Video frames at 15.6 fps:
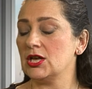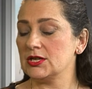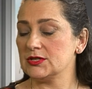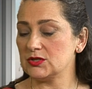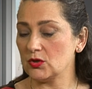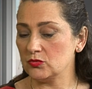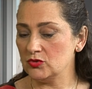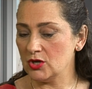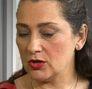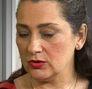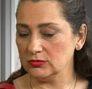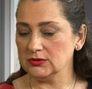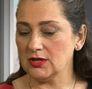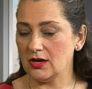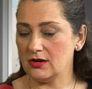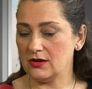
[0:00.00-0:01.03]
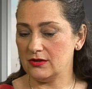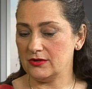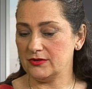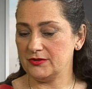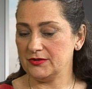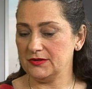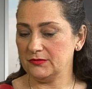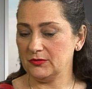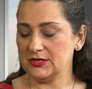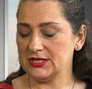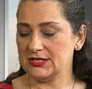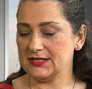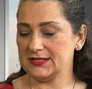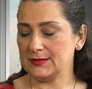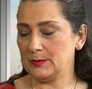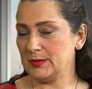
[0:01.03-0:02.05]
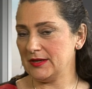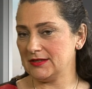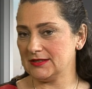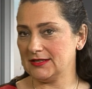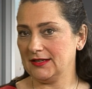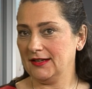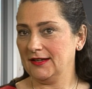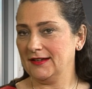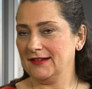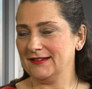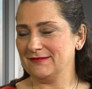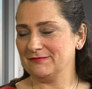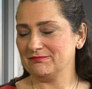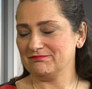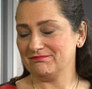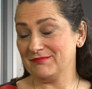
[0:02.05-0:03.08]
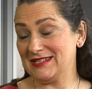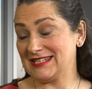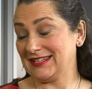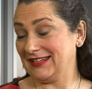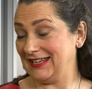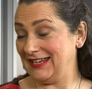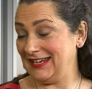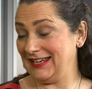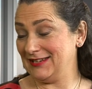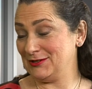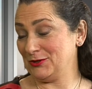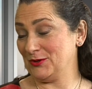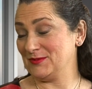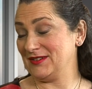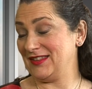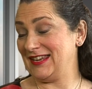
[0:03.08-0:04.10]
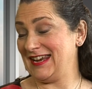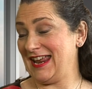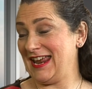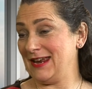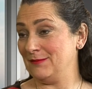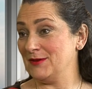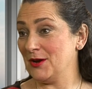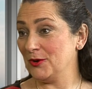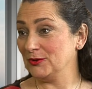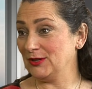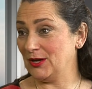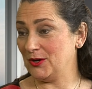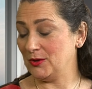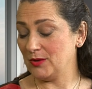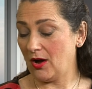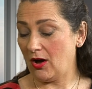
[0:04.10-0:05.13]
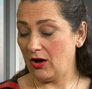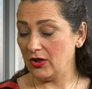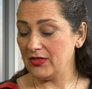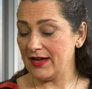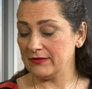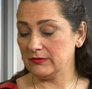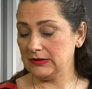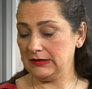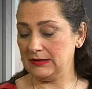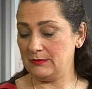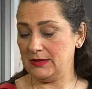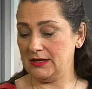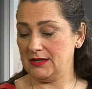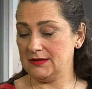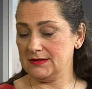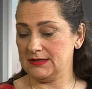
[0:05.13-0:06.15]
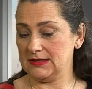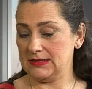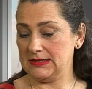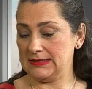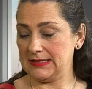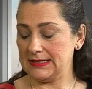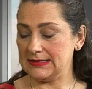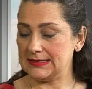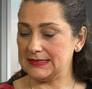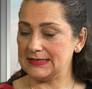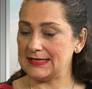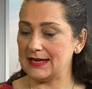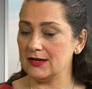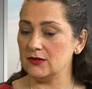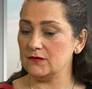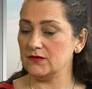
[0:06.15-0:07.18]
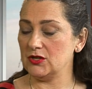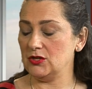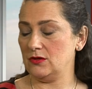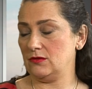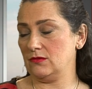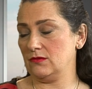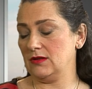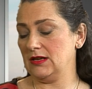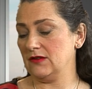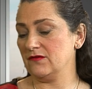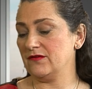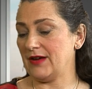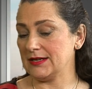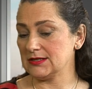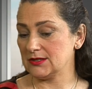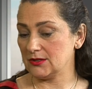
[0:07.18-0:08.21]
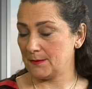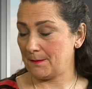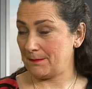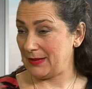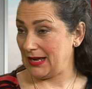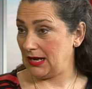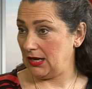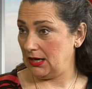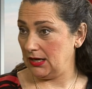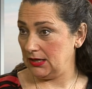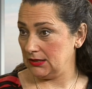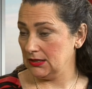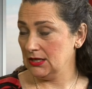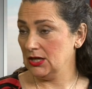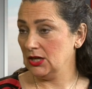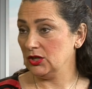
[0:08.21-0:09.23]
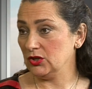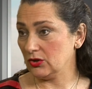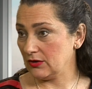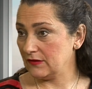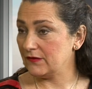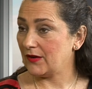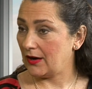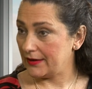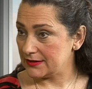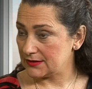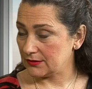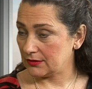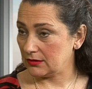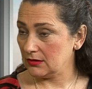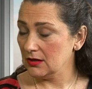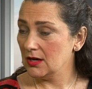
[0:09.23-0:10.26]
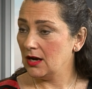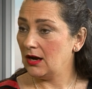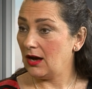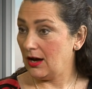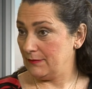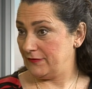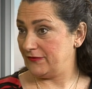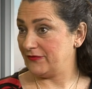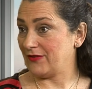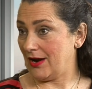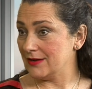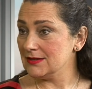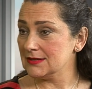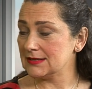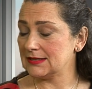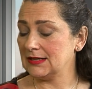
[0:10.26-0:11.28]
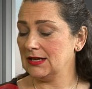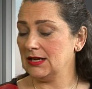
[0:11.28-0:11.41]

So no load, which is a bit misleading in terms of the name no load, all that really means is instead of you, the investor, paying your advisor up front,